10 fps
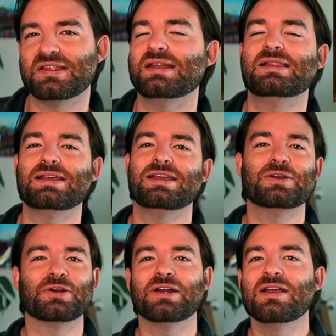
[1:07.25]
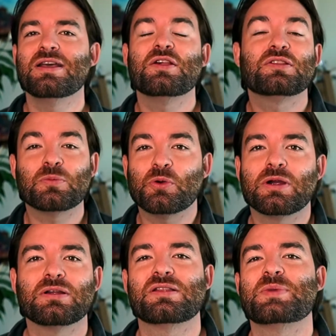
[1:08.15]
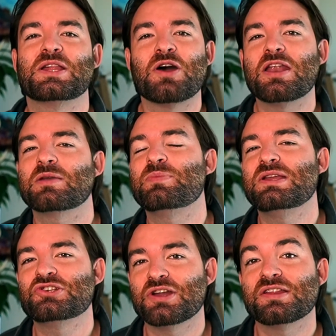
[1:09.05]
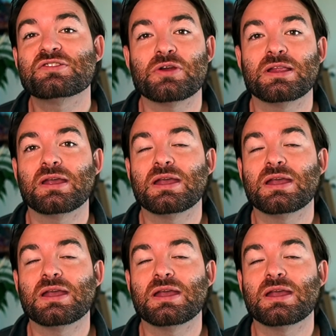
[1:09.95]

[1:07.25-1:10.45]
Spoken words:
Italy, or somewhere, some exotic beach in Australia,